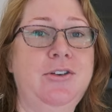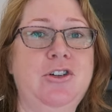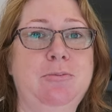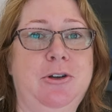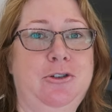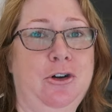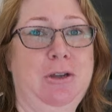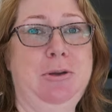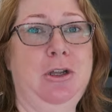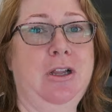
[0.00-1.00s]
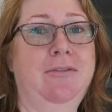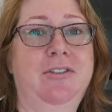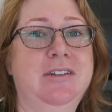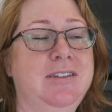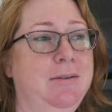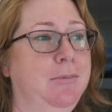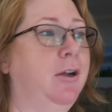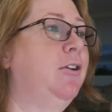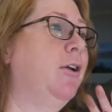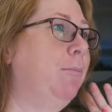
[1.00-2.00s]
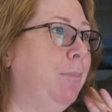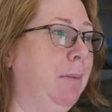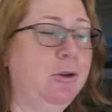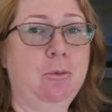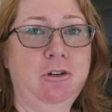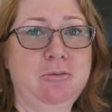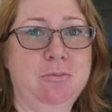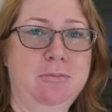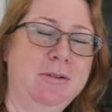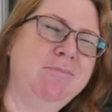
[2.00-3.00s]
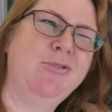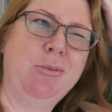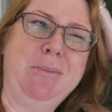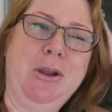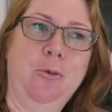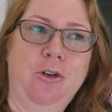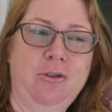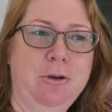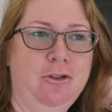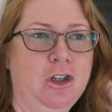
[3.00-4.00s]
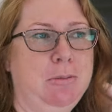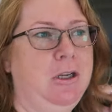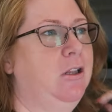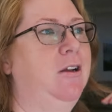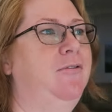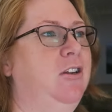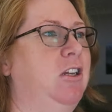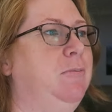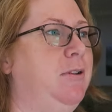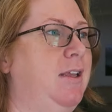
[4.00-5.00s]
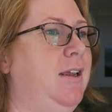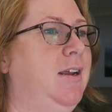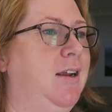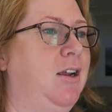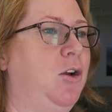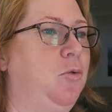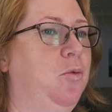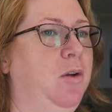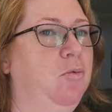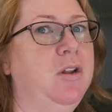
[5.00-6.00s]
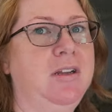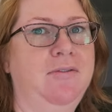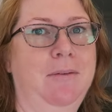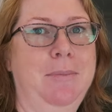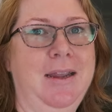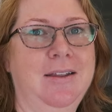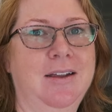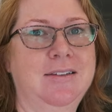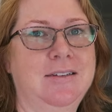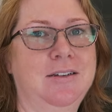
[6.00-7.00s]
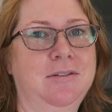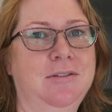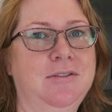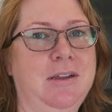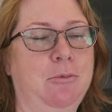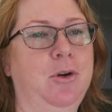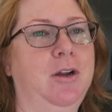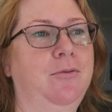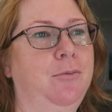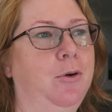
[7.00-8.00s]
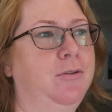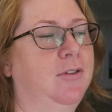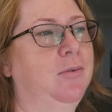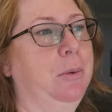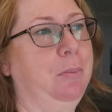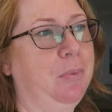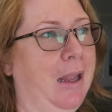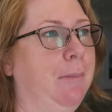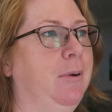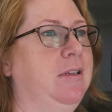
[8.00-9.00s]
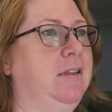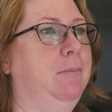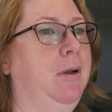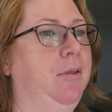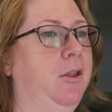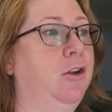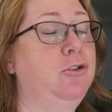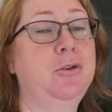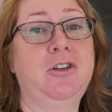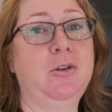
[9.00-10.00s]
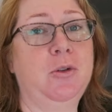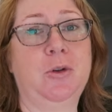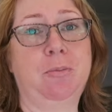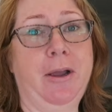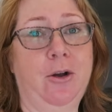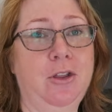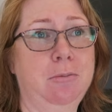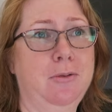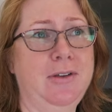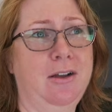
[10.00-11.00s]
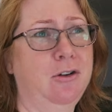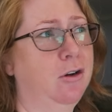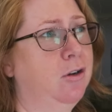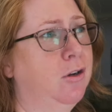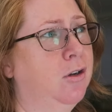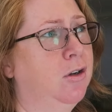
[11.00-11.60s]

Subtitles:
I do my Document Your Life for December. I know people don't watch, not many people watch my Document Your Life videos, but they're really for me as a summary of what happened in the month. And I do actually look back on them. I've now got